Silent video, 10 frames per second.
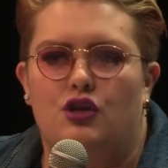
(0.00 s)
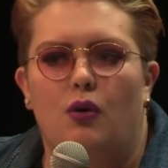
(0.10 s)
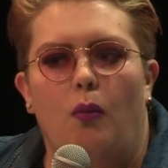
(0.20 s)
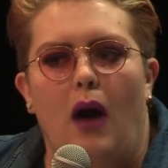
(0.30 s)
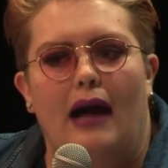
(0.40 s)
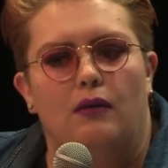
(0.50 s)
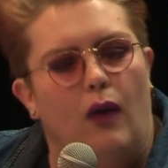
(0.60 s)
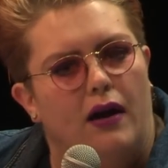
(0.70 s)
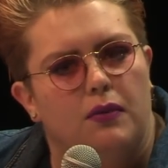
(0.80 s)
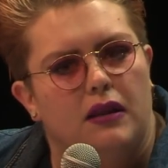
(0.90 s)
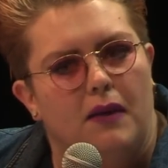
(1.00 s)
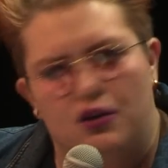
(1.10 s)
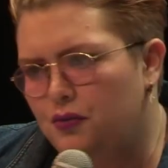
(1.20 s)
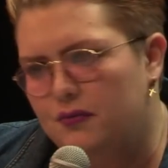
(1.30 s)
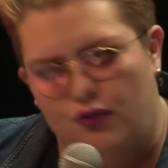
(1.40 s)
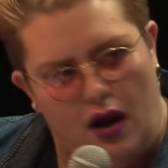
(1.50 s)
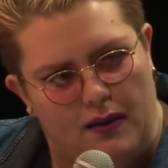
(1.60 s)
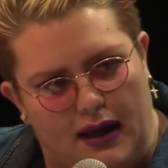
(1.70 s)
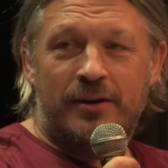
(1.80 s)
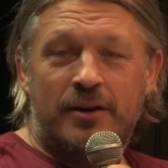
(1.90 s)
You, oh, and where were the mushrooms
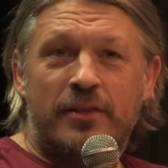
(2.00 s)
growing?